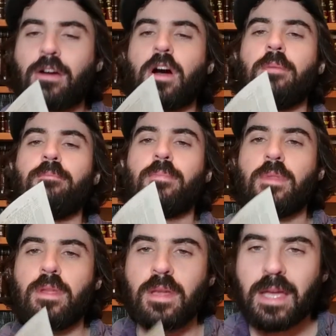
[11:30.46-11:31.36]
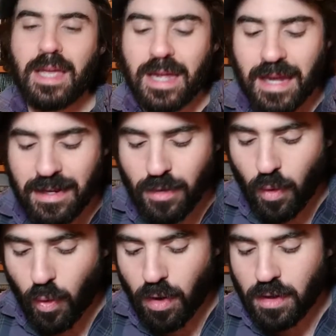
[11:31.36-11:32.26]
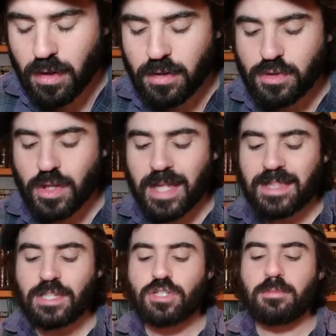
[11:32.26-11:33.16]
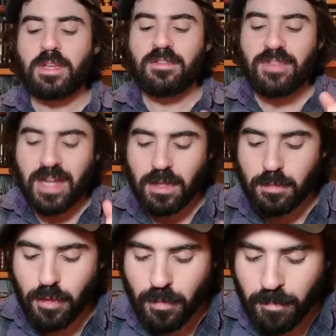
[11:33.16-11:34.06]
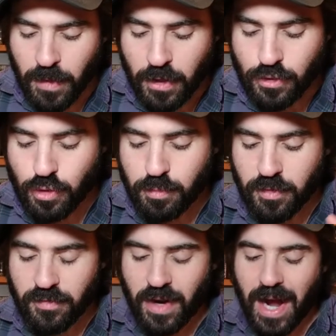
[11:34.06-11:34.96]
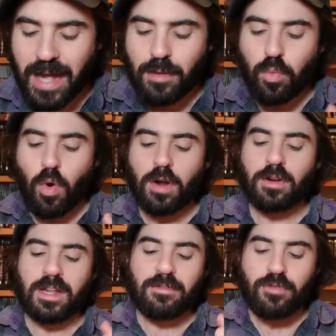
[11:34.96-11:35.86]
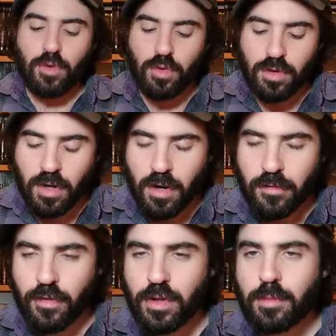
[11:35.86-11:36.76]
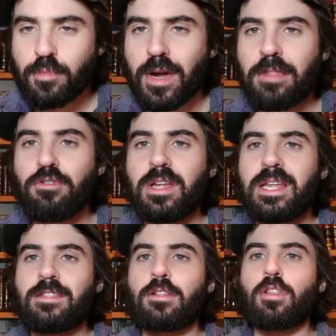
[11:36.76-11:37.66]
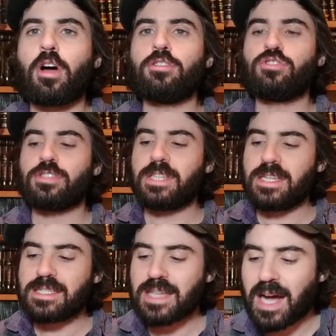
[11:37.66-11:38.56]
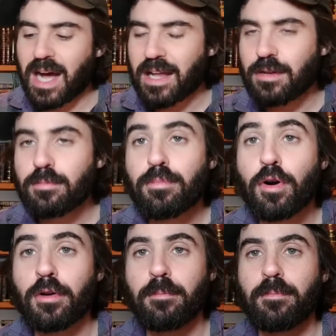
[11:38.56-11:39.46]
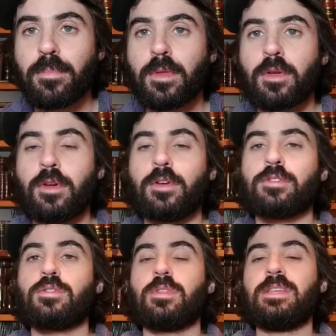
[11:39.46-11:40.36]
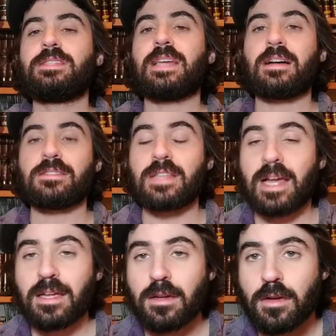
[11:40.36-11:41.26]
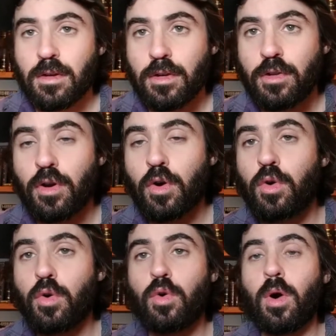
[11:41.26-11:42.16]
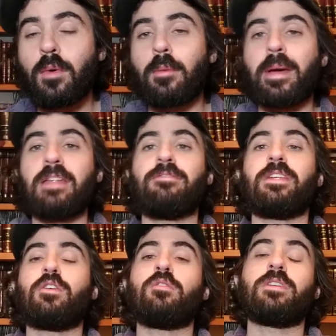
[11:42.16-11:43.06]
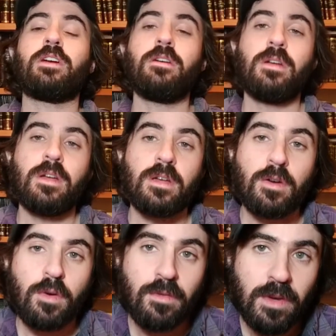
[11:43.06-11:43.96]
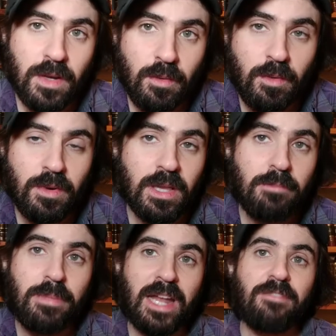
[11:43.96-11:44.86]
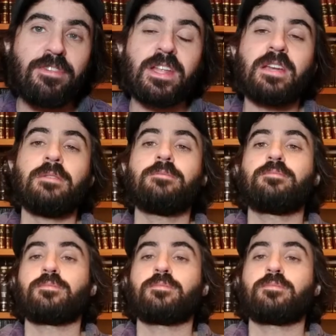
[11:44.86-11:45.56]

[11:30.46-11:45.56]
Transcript: come? In order so that they should be available to provide water and food for their brethren in the larger cities on Purim. So this sounds like, you know, who, who are we benefiting over here? Over here, we're really benefiting